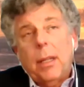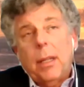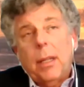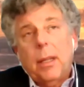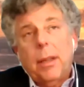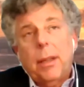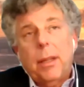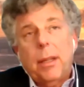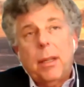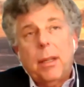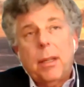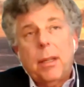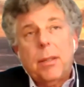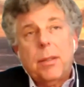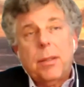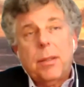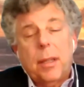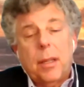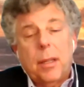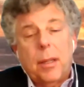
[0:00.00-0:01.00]
I think
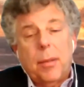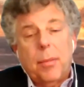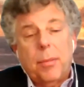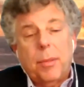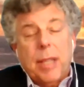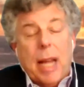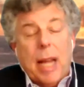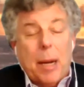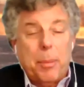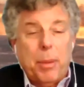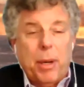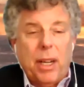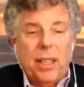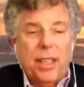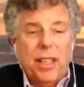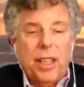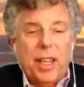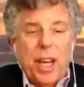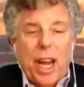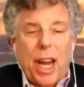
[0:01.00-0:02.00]
it's
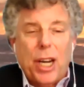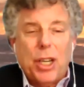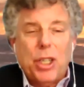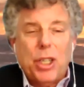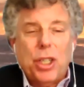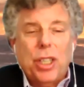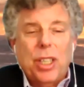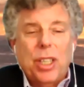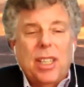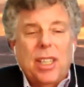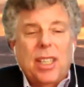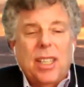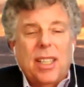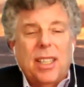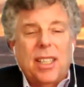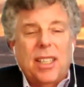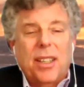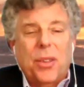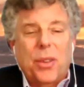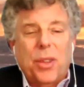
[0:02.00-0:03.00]
stockpiling cash.
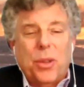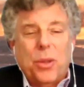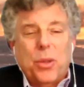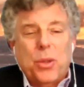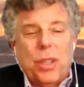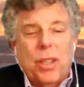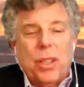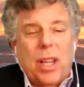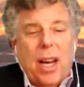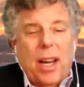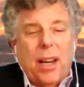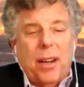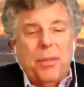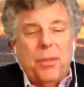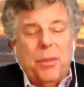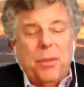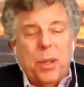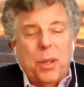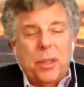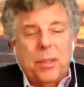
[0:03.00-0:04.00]
There's a lot
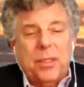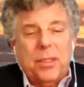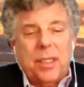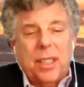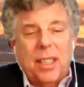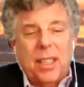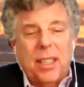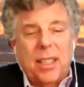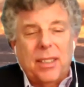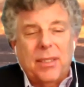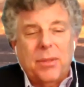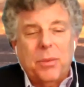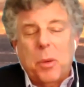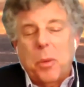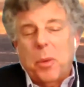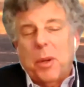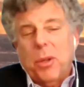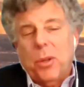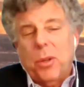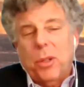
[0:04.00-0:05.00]
of what
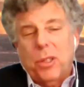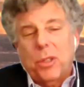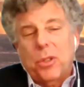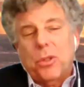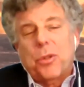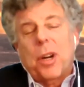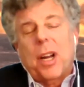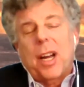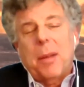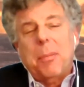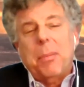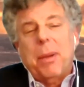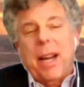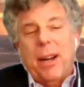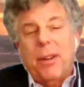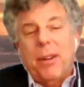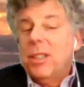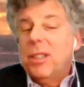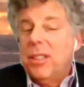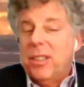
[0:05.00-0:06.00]
we call dry
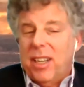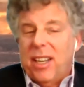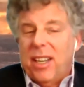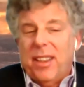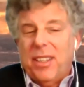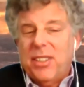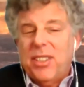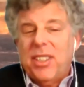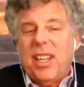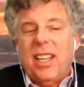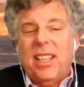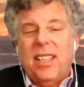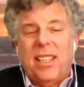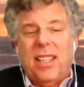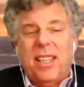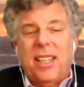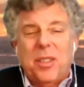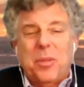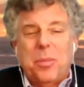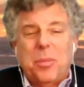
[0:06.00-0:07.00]
powder on the
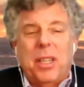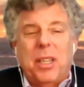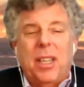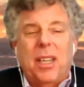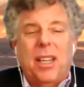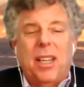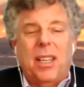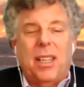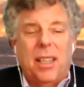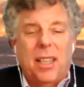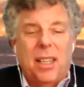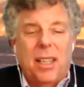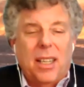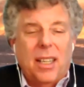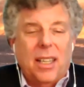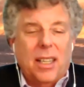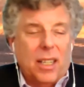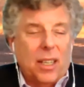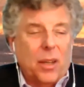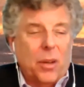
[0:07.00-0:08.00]
sidelines, meaning,
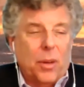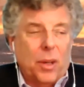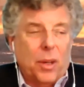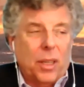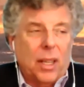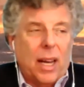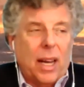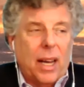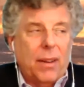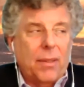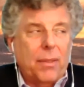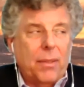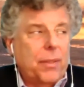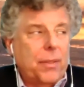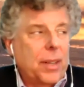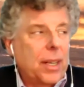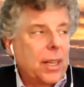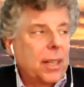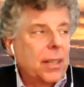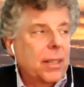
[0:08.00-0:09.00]
a lot of
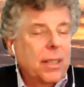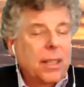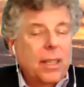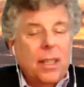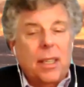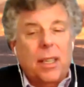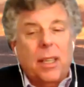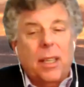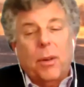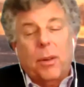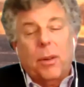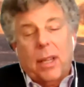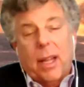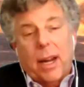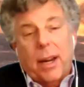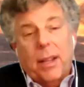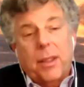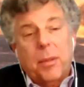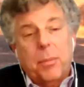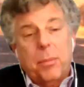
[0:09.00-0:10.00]

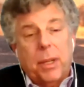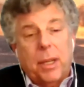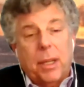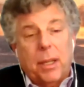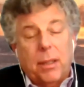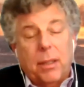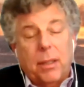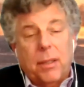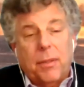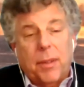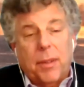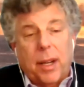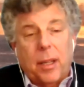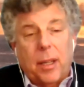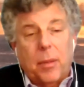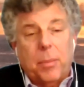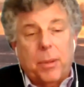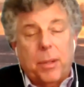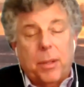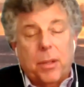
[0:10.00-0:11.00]
the big
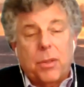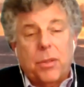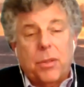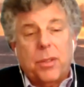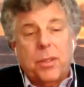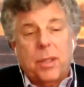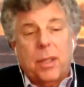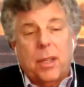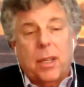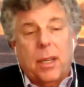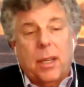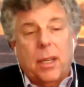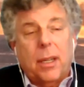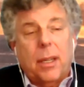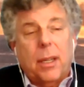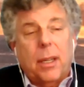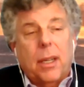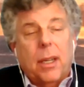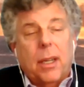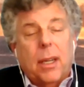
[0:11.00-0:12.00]
developers
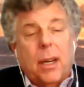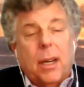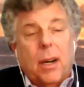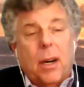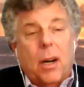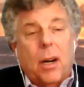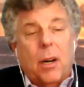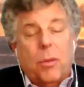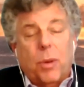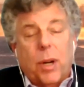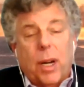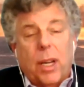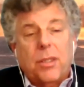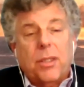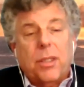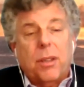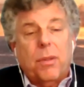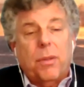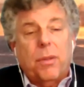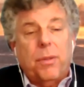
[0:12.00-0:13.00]
are
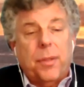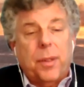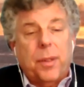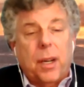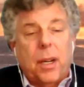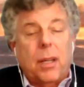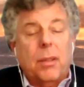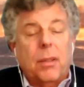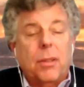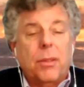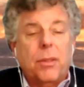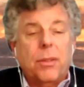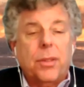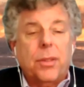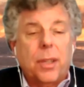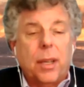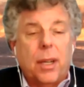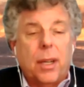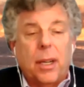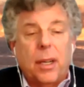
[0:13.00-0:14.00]
raising
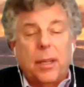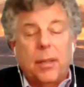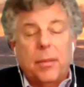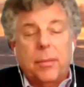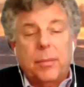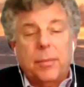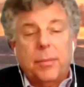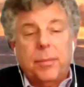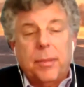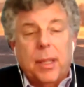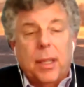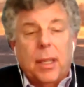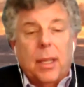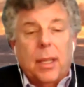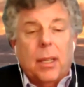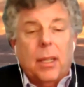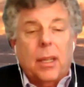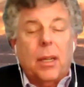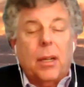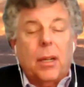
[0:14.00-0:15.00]
funds.
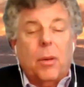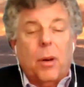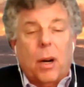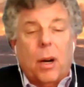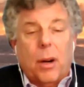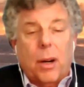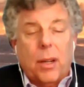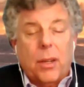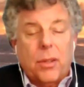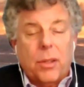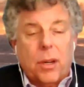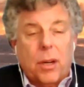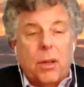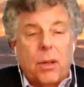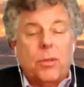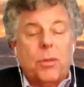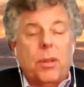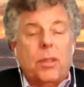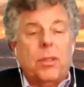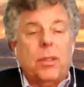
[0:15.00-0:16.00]
RXR
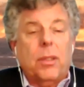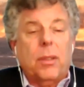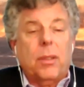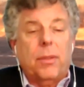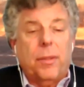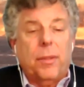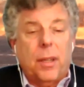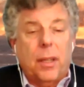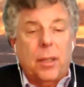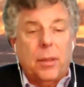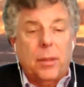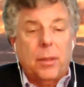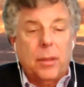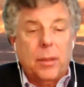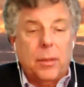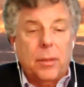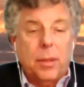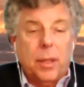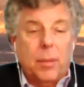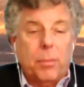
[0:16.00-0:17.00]
is raising a
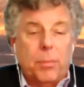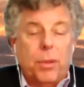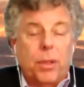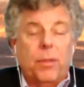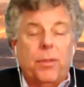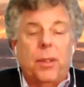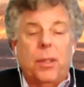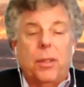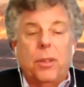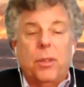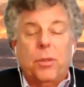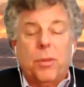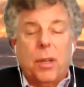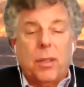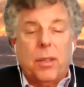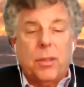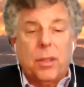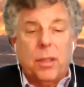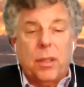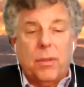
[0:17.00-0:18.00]
fund. Brookfield is
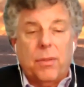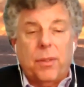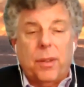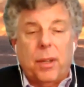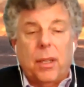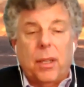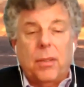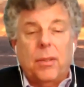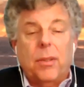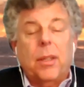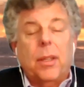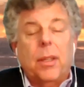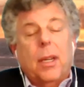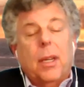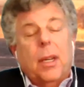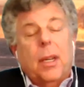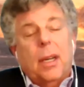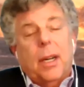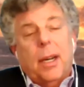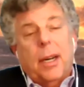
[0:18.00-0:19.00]
raising a fund.
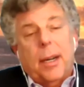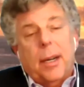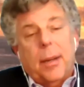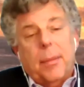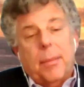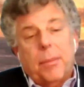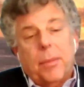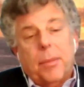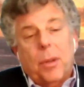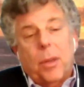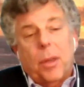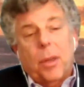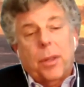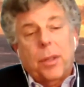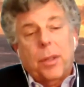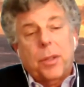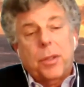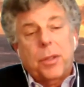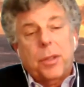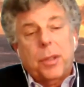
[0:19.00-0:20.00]
All
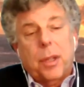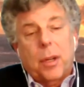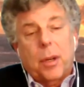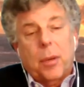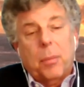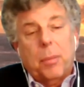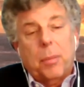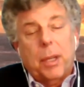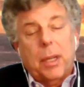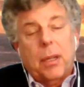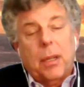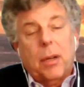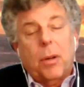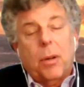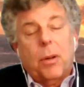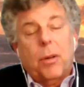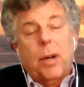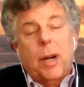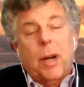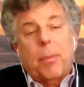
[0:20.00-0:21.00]
these, big
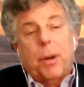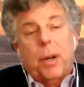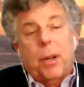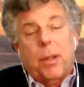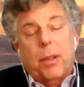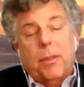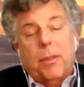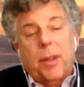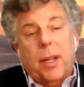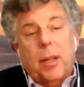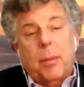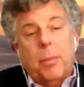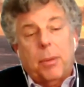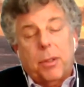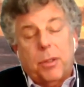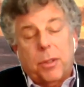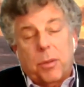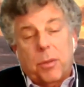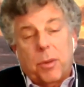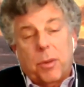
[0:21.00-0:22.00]
owner-operated
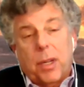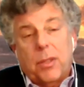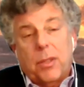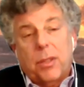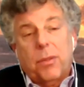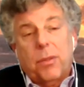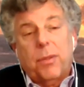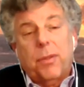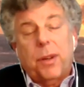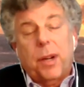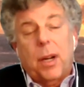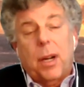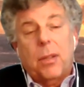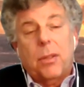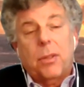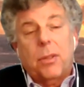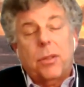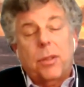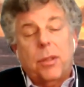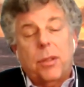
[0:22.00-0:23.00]
developers are raising
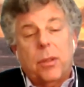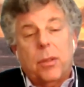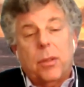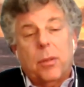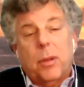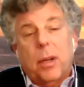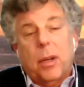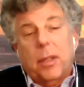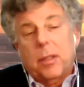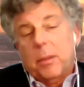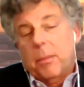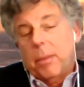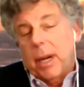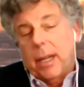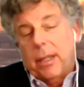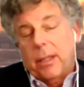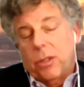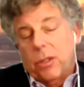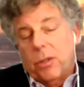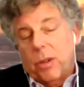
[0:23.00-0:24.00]
funds to
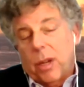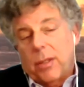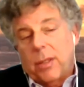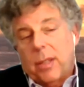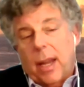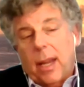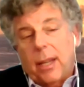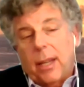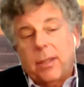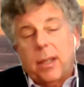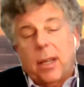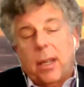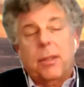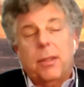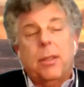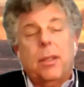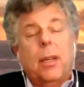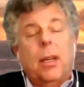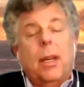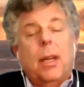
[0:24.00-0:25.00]
buy distressed
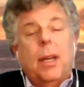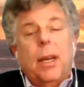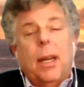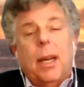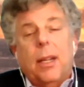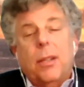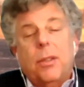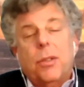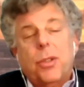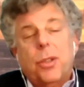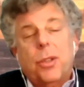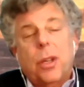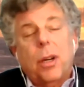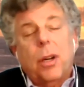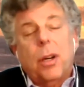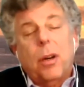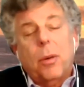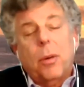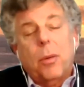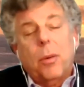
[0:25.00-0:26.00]
assets, and
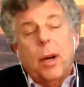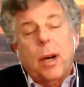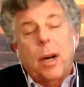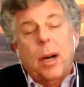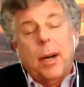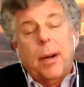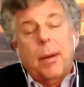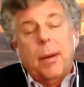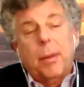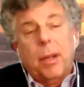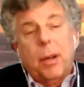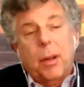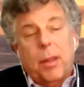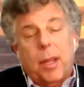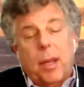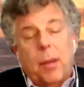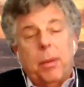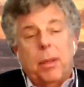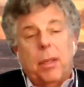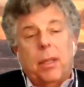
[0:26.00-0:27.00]
so,
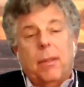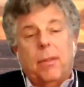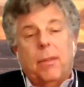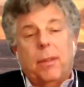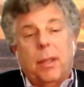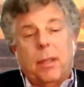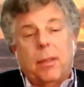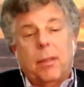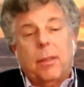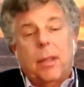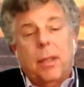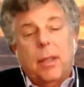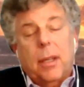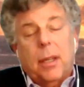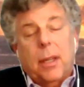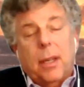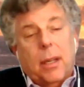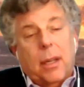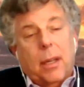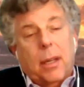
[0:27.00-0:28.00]
they believe that
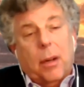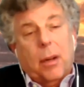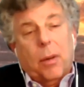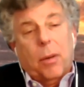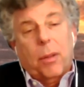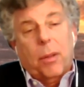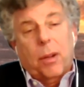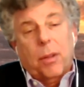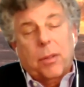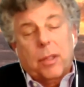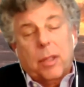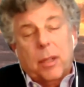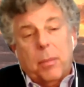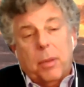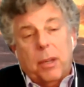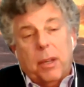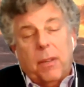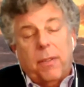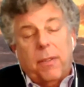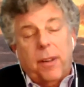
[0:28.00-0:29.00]
there's going to
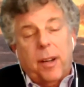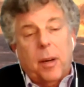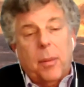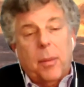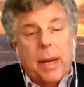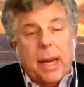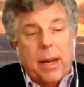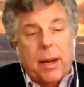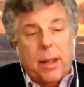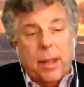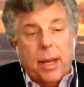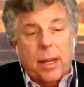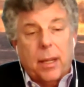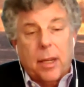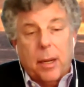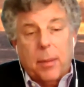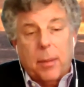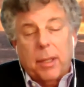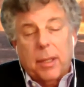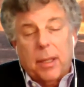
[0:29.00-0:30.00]
be a fair amount of that
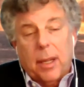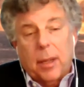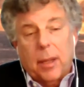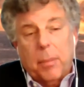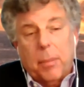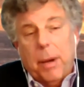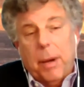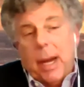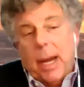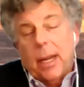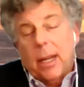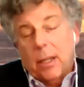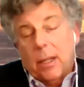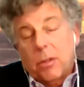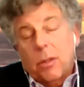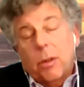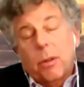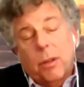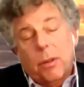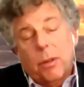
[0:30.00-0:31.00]
coming down the pike. And
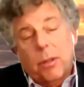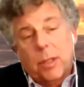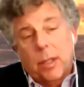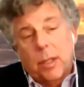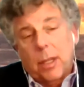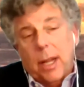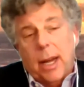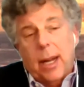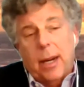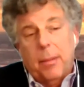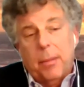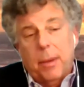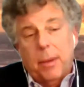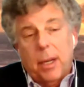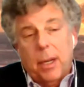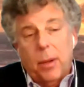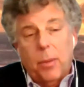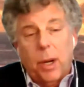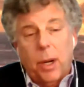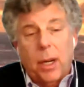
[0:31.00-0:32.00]
so there was a lot of
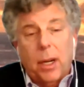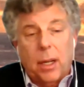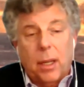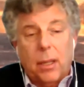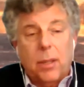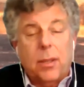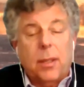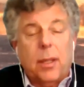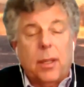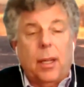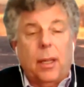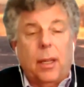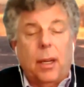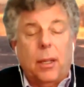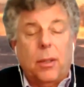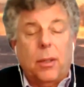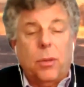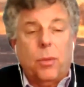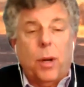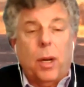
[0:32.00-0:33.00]
money waiting on the
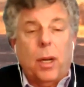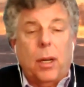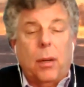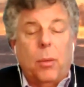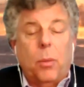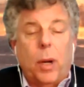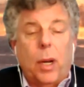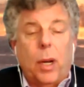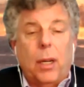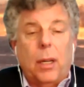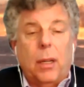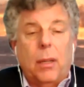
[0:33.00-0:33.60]
sidelines, waiting